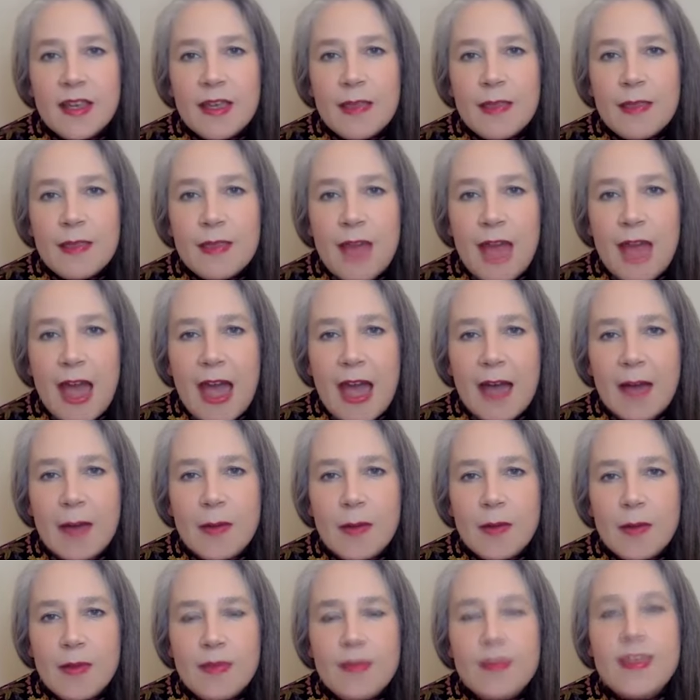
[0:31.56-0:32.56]
that
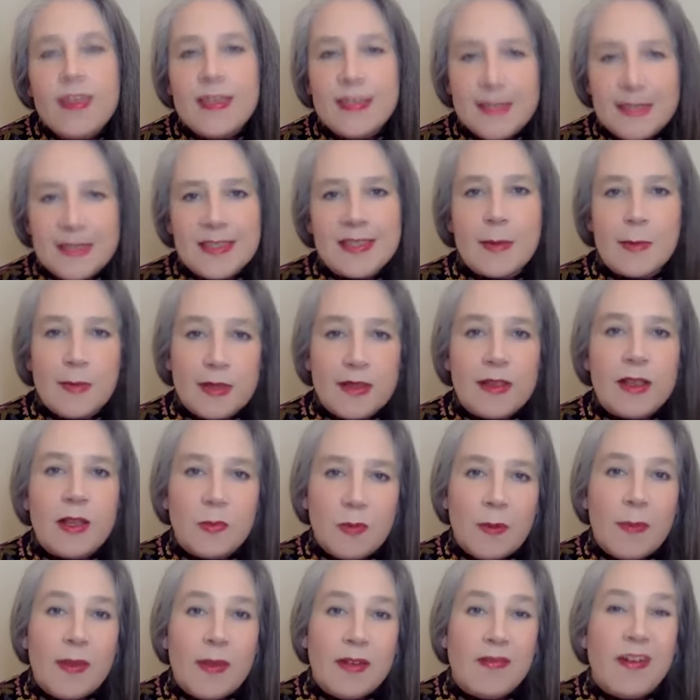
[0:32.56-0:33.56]
this is something that
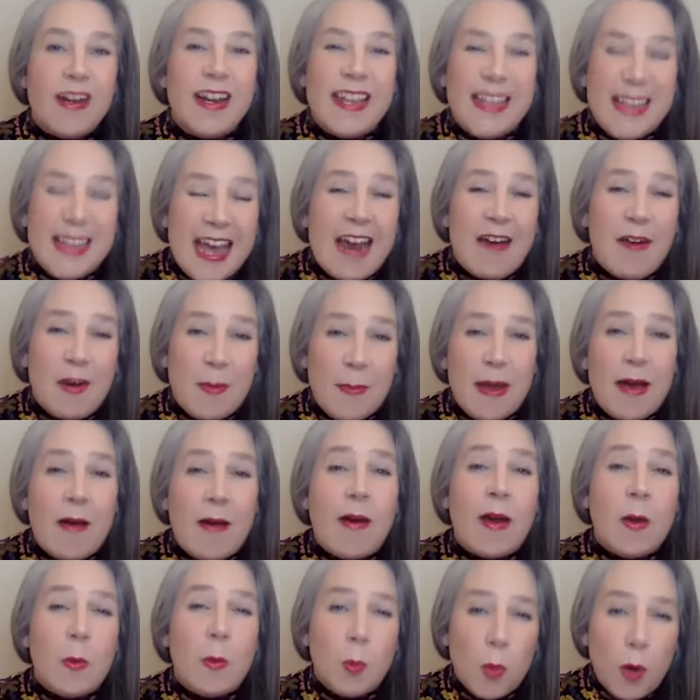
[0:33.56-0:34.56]
women really care
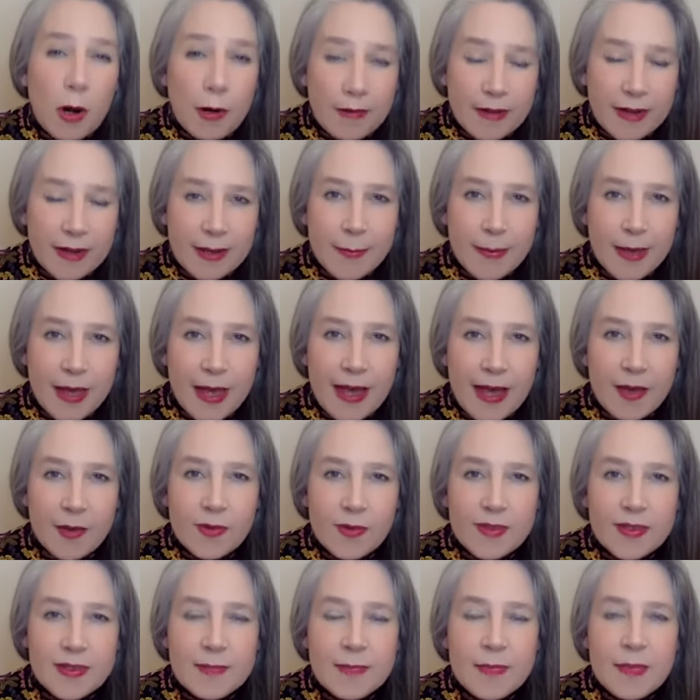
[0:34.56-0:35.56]
about and worry
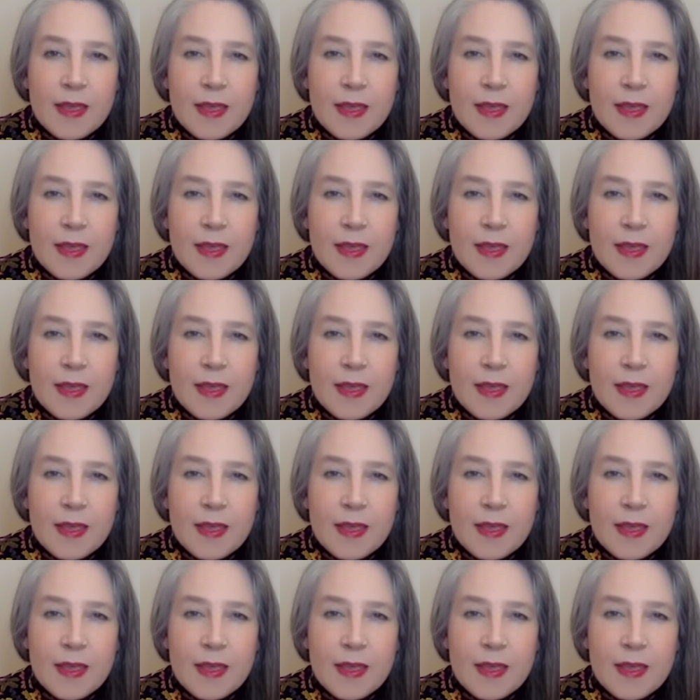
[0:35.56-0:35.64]
about.